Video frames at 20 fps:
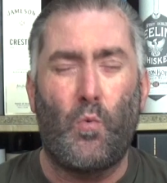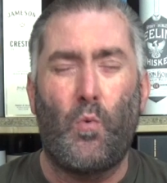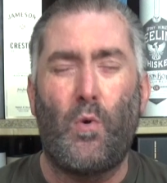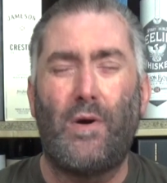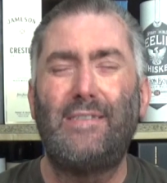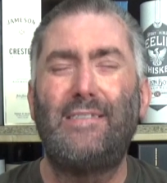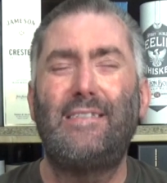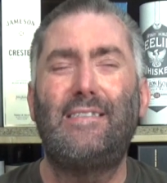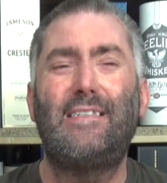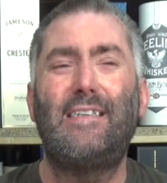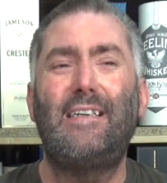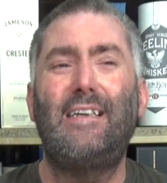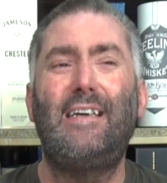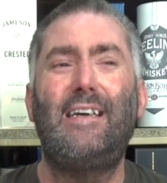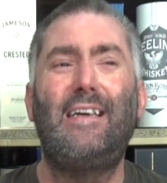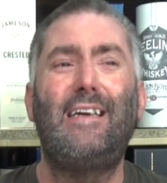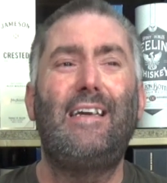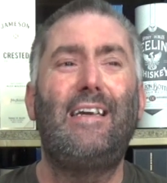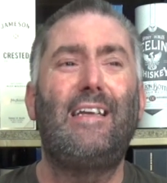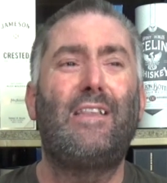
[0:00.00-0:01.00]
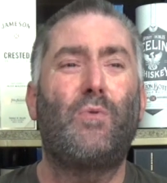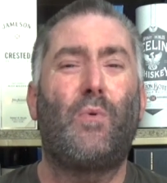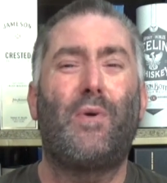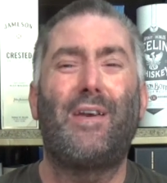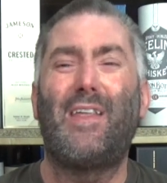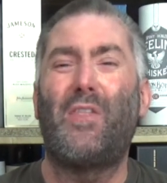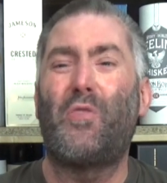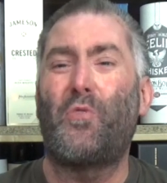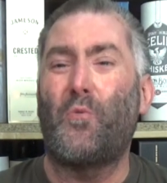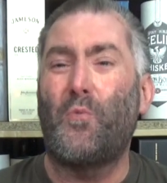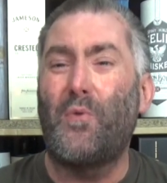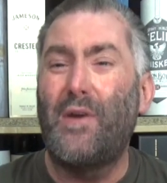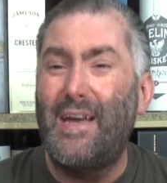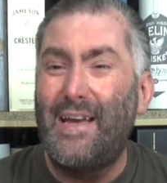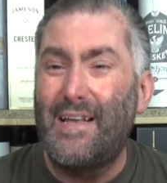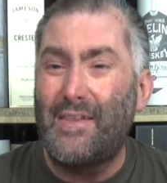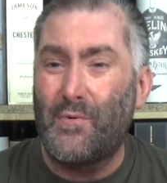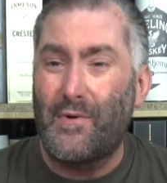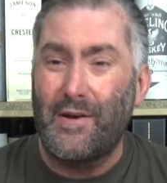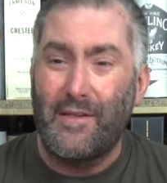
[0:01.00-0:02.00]
20,
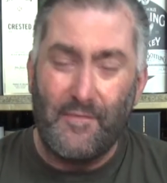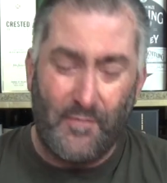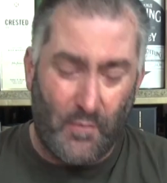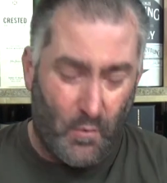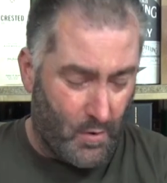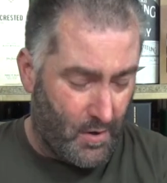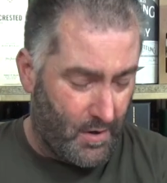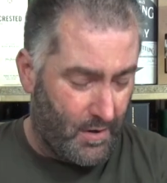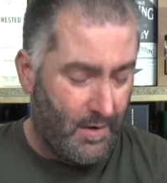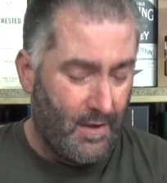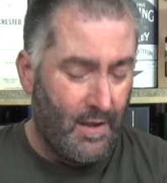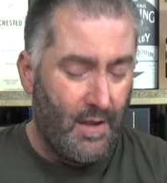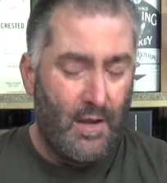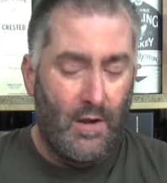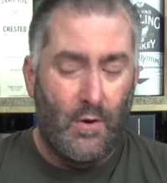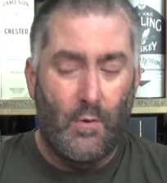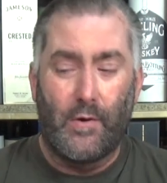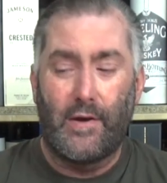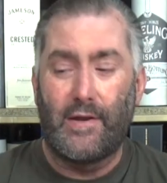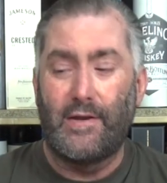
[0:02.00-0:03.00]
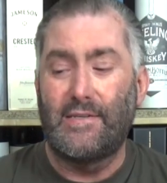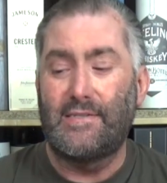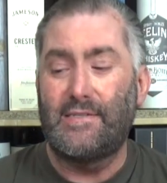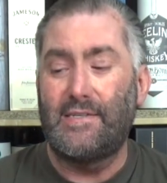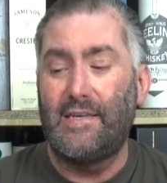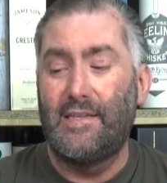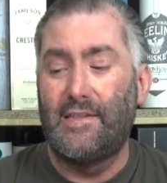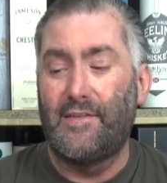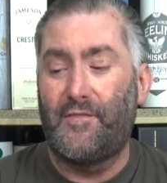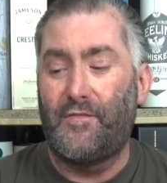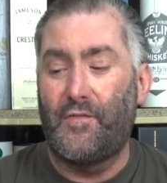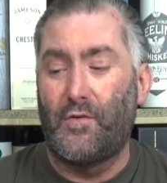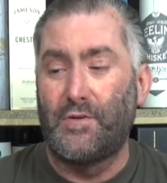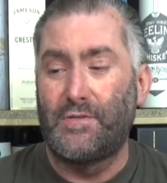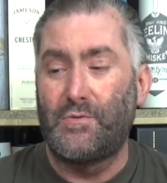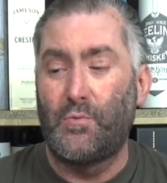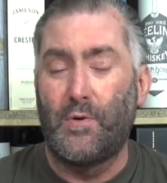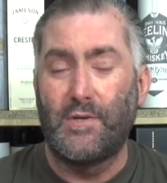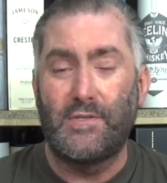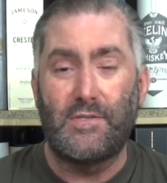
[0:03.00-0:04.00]
23, 24, we're going to see the
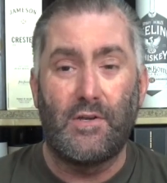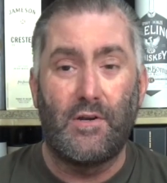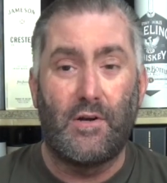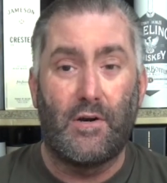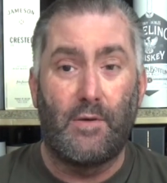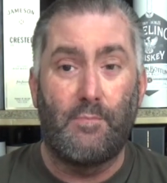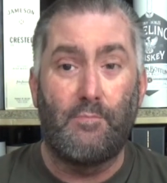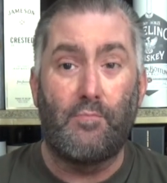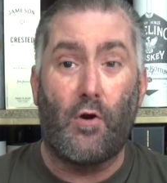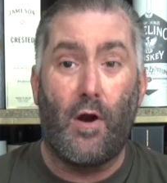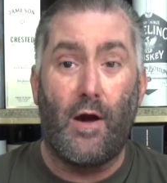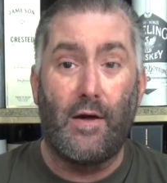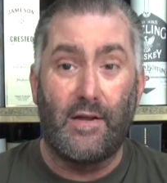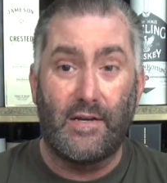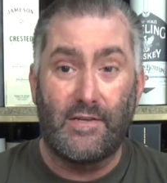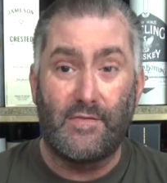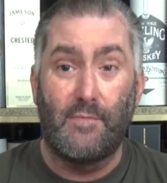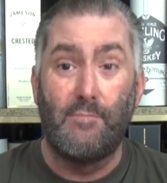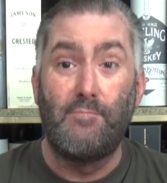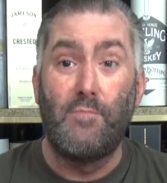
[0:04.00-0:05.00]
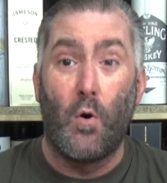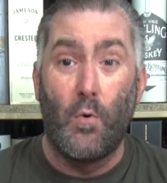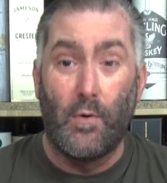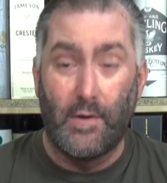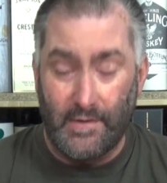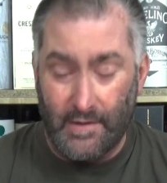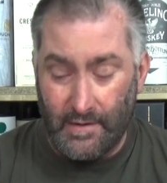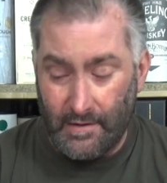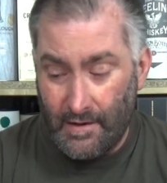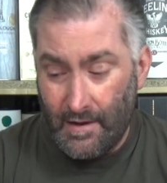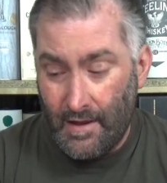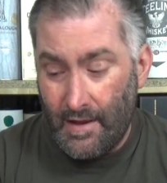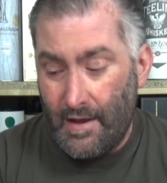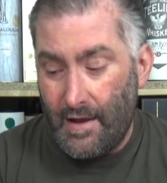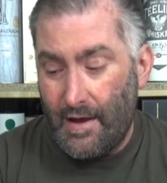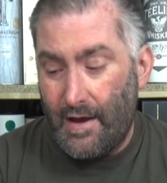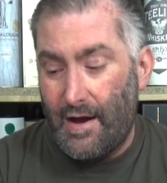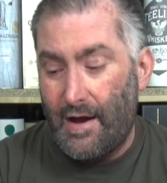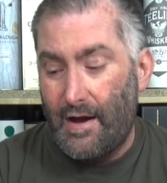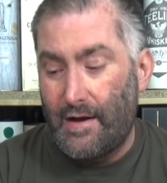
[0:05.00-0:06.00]
first Whistler products from Boann
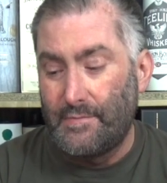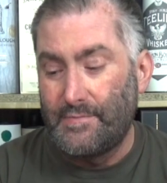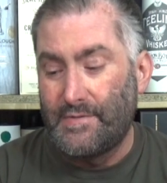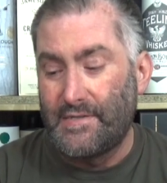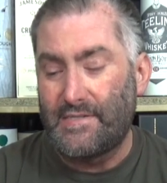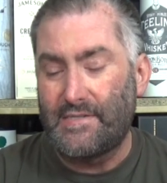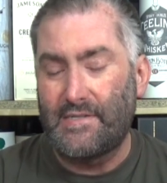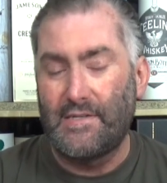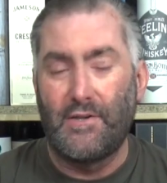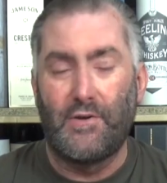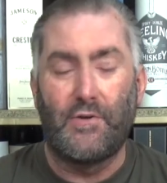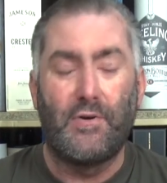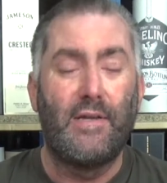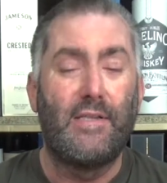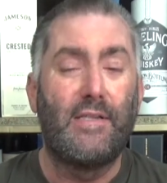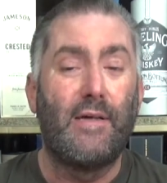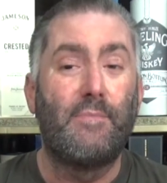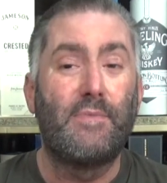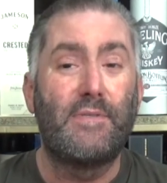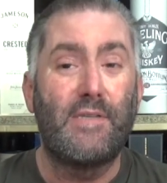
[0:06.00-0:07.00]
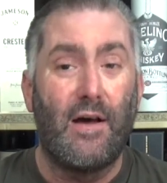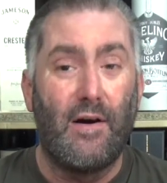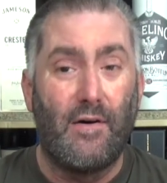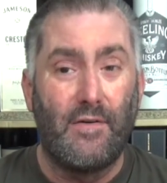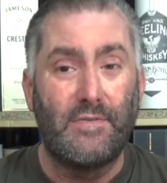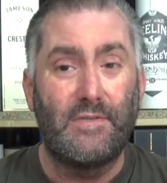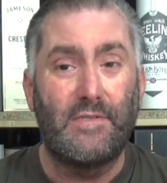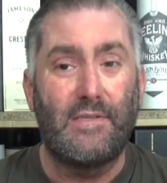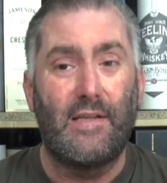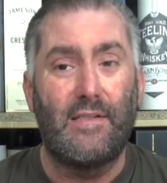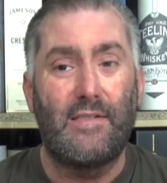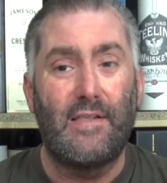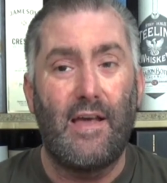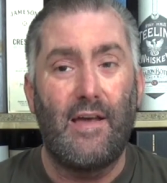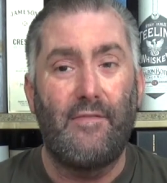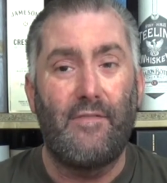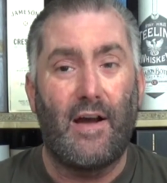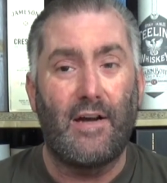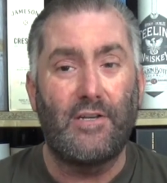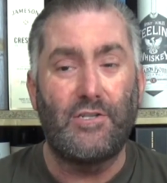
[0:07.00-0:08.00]
um, Distillery themselves that
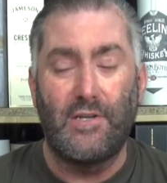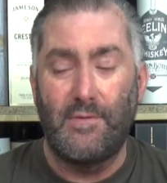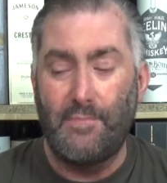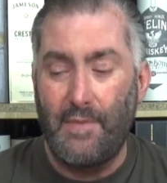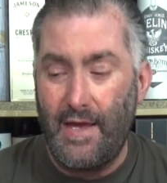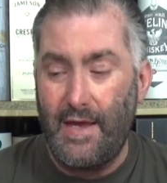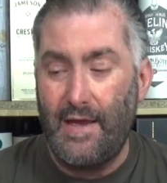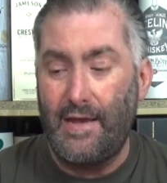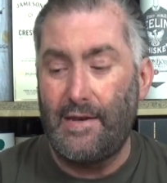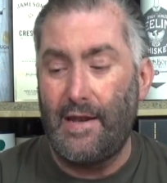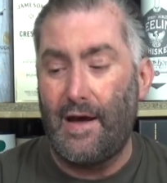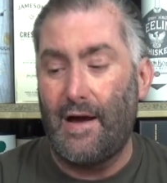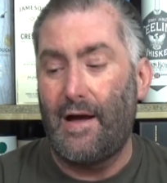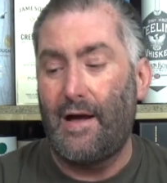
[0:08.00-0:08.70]
they have actually made.